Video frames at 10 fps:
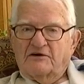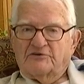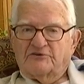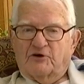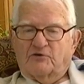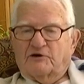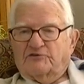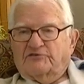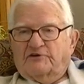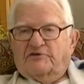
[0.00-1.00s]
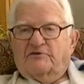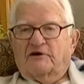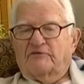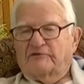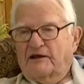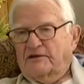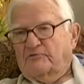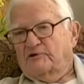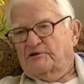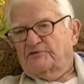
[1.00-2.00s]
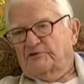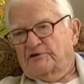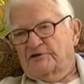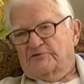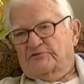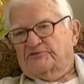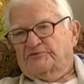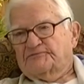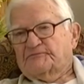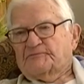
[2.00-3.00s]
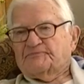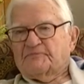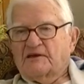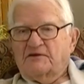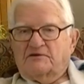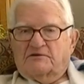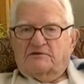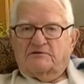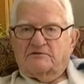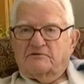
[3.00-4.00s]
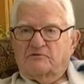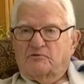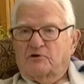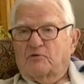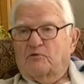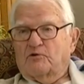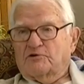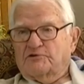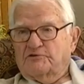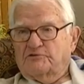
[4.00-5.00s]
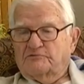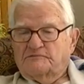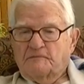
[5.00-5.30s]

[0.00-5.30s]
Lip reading: So as they evaluated the leaders in World War II,